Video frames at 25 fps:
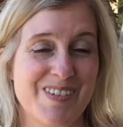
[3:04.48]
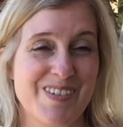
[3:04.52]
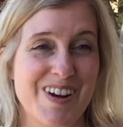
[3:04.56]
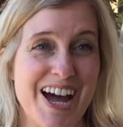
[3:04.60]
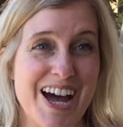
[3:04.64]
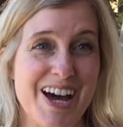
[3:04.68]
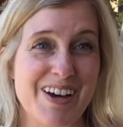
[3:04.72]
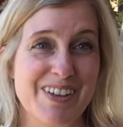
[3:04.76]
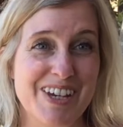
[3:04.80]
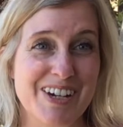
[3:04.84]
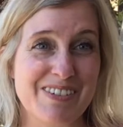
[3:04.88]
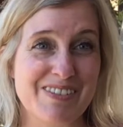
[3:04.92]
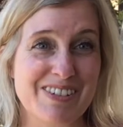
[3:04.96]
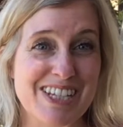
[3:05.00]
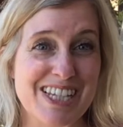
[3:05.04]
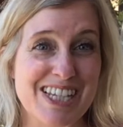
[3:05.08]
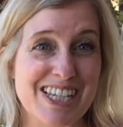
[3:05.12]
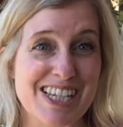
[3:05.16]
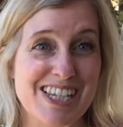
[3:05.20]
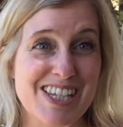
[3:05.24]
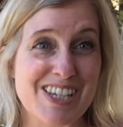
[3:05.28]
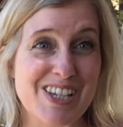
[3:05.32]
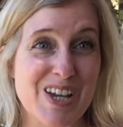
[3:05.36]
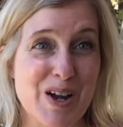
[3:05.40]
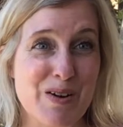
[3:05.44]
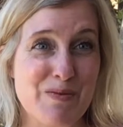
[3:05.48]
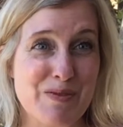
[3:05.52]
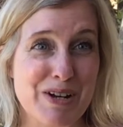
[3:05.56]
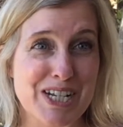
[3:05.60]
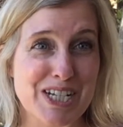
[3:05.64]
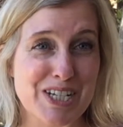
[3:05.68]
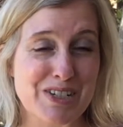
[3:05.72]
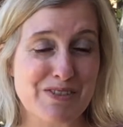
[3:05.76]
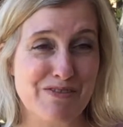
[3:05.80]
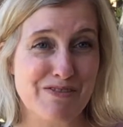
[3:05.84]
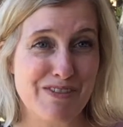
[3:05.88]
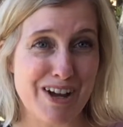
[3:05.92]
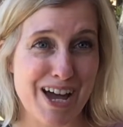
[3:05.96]
Wow, that was so
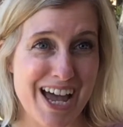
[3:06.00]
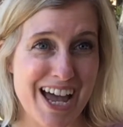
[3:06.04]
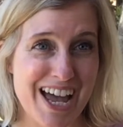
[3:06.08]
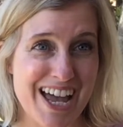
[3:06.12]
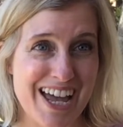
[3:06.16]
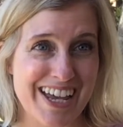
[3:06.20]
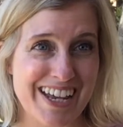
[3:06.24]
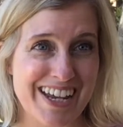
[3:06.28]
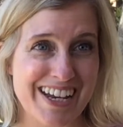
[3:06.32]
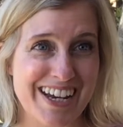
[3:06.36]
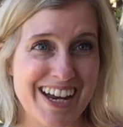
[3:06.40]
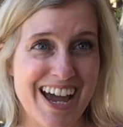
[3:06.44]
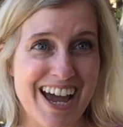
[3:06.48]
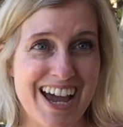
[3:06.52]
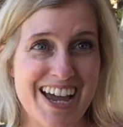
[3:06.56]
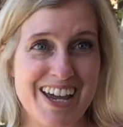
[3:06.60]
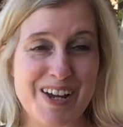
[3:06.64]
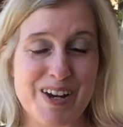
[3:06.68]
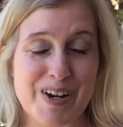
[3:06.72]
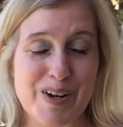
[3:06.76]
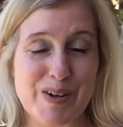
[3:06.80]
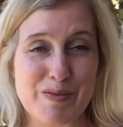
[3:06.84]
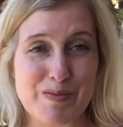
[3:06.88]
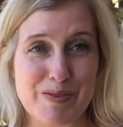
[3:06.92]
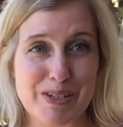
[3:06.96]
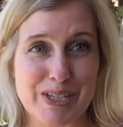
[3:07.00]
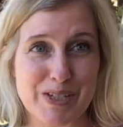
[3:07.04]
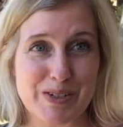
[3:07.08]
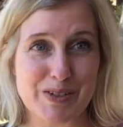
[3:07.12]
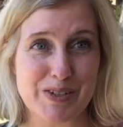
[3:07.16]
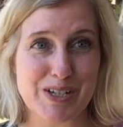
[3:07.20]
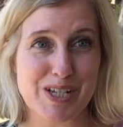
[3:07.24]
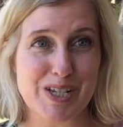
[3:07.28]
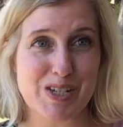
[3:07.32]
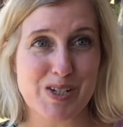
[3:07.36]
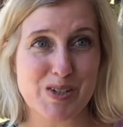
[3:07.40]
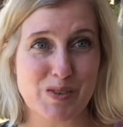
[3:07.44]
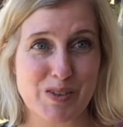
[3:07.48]
much fun. I hope you
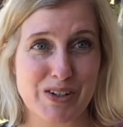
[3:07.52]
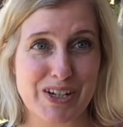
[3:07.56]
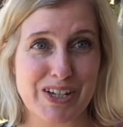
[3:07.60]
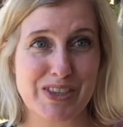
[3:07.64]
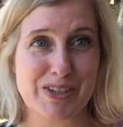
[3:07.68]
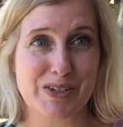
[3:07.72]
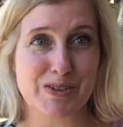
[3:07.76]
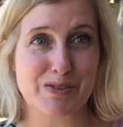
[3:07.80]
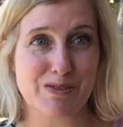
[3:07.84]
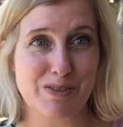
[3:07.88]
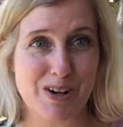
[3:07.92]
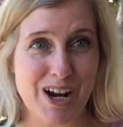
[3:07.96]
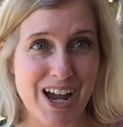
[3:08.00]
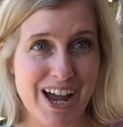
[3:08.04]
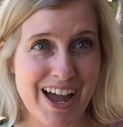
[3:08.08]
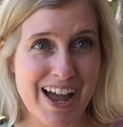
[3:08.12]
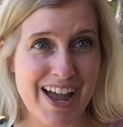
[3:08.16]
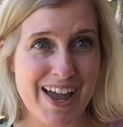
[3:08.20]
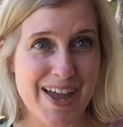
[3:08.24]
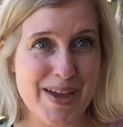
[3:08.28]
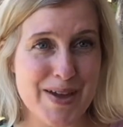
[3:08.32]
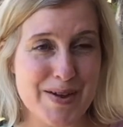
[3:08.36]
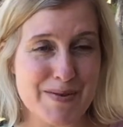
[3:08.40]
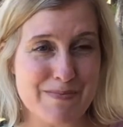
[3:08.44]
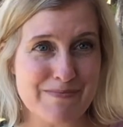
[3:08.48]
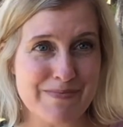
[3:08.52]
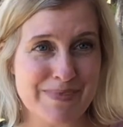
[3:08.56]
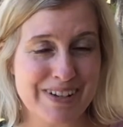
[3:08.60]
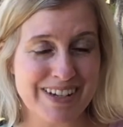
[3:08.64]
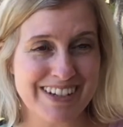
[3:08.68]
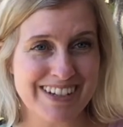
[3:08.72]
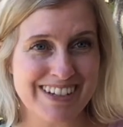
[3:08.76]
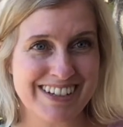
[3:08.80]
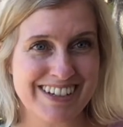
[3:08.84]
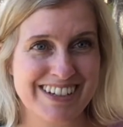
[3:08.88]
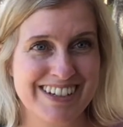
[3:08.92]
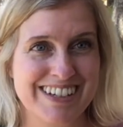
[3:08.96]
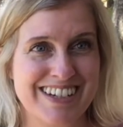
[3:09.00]
enjoyed the ride.
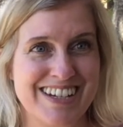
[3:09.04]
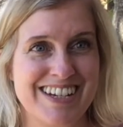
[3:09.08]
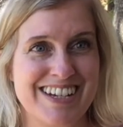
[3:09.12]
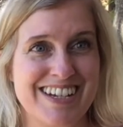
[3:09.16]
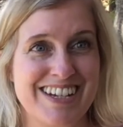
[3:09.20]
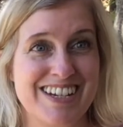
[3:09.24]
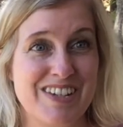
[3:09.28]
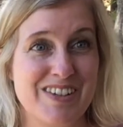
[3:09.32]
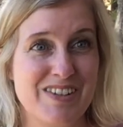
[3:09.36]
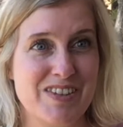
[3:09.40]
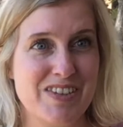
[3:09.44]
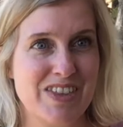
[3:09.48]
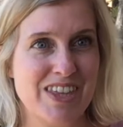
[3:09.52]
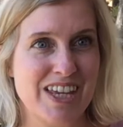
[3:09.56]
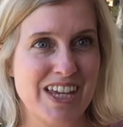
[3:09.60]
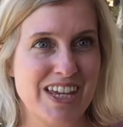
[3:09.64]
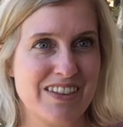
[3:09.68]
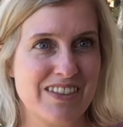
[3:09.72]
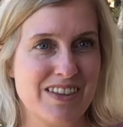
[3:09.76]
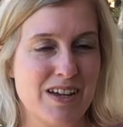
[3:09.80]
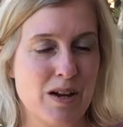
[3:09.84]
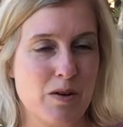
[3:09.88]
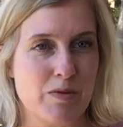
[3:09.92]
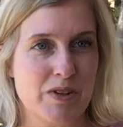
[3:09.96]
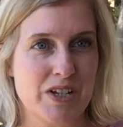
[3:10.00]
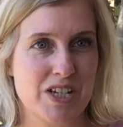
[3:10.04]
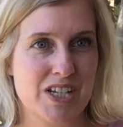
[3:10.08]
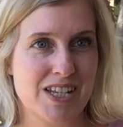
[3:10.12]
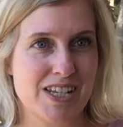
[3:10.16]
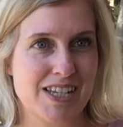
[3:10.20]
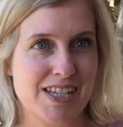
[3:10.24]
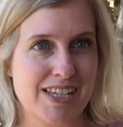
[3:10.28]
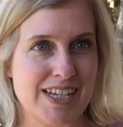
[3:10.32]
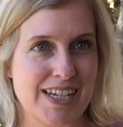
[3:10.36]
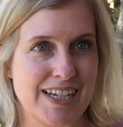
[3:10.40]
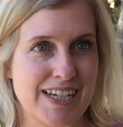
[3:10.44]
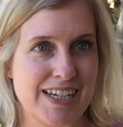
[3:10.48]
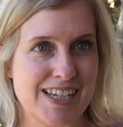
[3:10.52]
Do you think that we
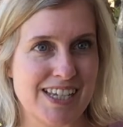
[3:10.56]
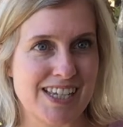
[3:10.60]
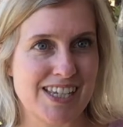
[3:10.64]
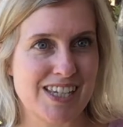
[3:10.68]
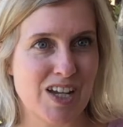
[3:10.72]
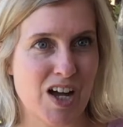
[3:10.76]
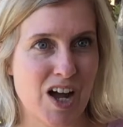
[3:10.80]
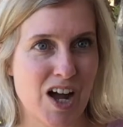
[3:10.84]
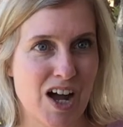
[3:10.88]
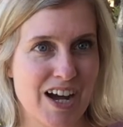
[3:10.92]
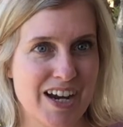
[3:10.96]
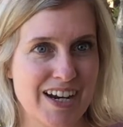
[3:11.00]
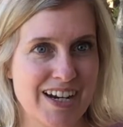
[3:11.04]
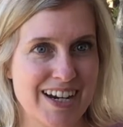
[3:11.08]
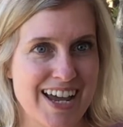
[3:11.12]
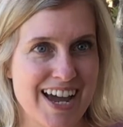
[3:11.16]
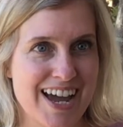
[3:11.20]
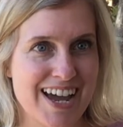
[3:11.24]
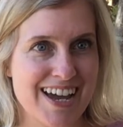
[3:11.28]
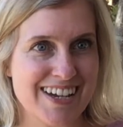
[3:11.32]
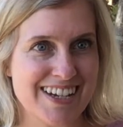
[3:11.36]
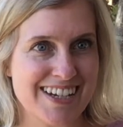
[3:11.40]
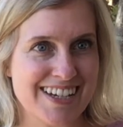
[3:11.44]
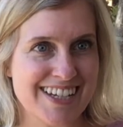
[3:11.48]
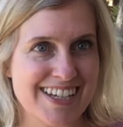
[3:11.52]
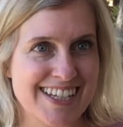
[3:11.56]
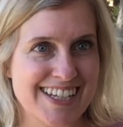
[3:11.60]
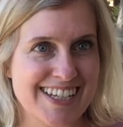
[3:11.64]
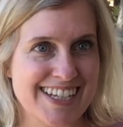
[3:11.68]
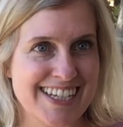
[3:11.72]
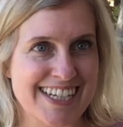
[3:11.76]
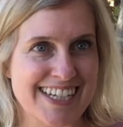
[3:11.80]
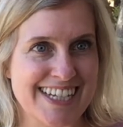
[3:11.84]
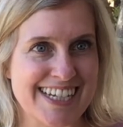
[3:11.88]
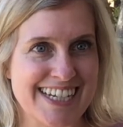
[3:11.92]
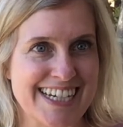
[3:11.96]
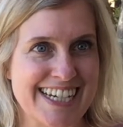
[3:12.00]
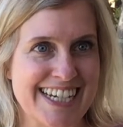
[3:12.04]
should sing a song next?
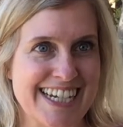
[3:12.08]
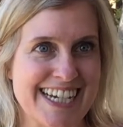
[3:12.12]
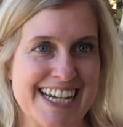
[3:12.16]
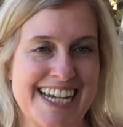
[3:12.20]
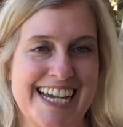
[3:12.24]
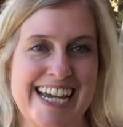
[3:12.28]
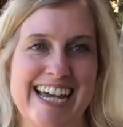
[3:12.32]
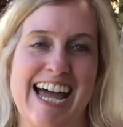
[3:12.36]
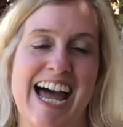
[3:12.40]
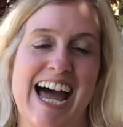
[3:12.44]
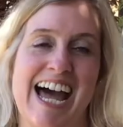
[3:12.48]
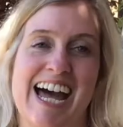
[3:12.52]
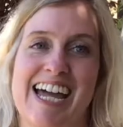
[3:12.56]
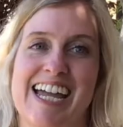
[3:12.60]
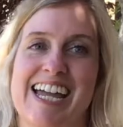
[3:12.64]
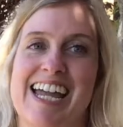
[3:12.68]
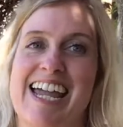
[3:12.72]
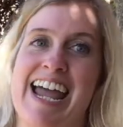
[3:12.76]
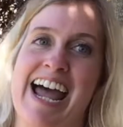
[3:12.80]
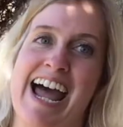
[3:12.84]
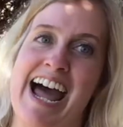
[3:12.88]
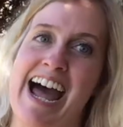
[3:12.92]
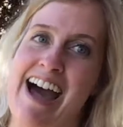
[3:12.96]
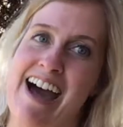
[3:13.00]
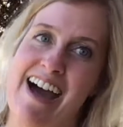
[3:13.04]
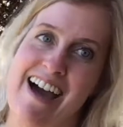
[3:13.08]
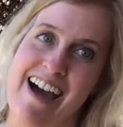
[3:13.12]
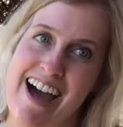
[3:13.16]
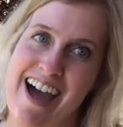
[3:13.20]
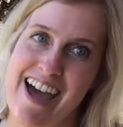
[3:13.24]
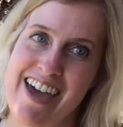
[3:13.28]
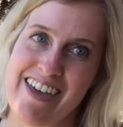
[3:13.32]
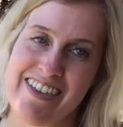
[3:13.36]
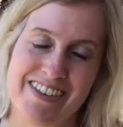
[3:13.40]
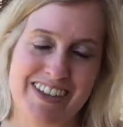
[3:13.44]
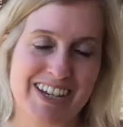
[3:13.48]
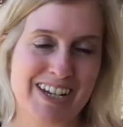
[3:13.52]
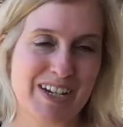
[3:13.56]
Yeah,
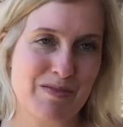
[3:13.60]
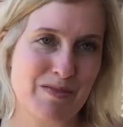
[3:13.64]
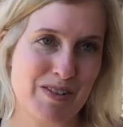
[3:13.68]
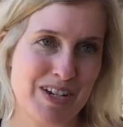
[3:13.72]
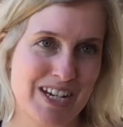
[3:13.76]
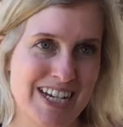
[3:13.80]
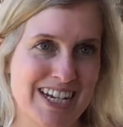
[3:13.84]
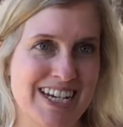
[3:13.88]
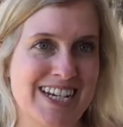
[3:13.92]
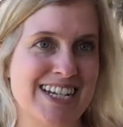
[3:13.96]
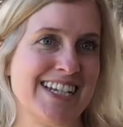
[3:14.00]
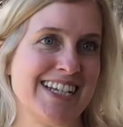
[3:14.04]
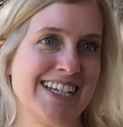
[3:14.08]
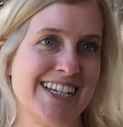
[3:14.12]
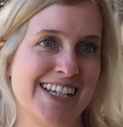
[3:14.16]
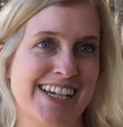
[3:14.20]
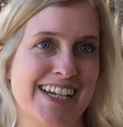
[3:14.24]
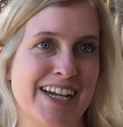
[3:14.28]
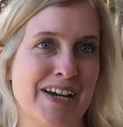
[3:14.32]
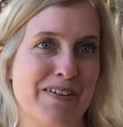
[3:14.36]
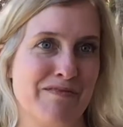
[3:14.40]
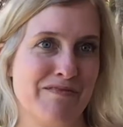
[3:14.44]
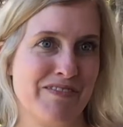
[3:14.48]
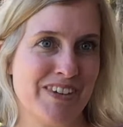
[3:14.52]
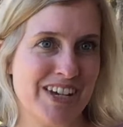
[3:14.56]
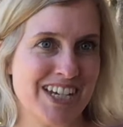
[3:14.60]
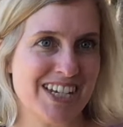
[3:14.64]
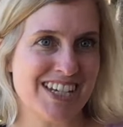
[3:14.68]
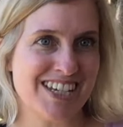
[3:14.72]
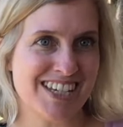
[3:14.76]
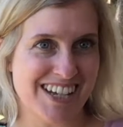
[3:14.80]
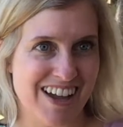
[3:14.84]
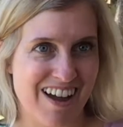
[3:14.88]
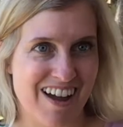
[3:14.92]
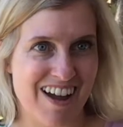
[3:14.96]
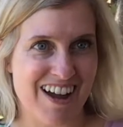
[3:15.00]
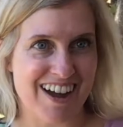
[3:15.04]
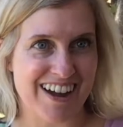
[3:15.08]
I think we need to sing a fish
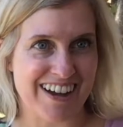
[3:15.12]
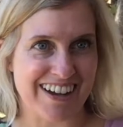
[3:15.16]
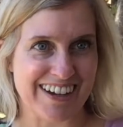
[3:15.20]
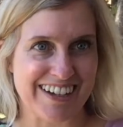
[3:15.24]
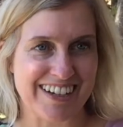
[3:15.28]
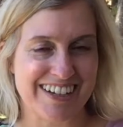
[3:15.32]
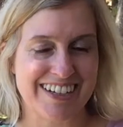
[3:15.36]
song.